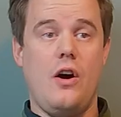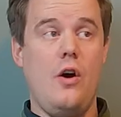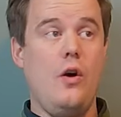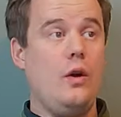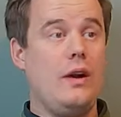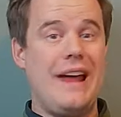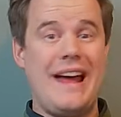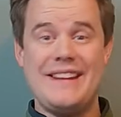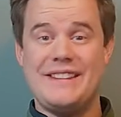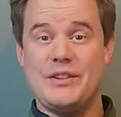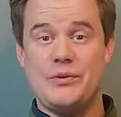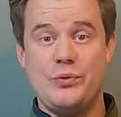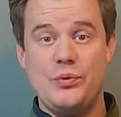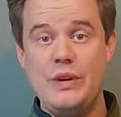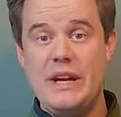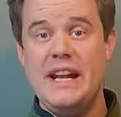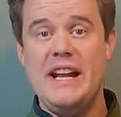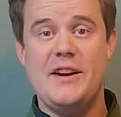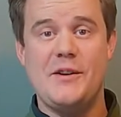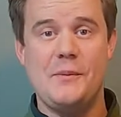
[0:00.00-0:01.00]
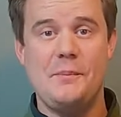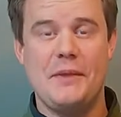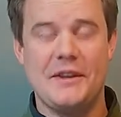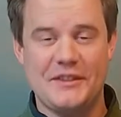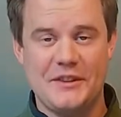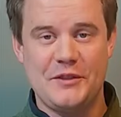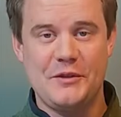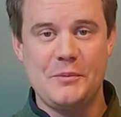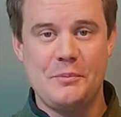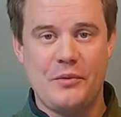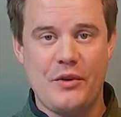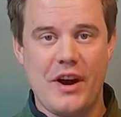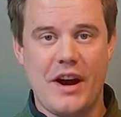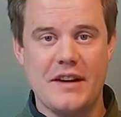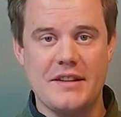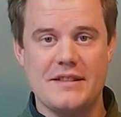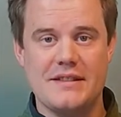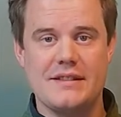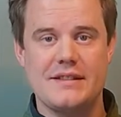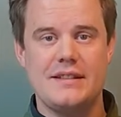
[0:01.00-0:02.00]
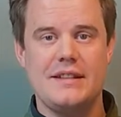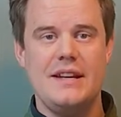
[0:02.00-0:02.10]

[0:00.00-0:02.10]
All at a really competitive price,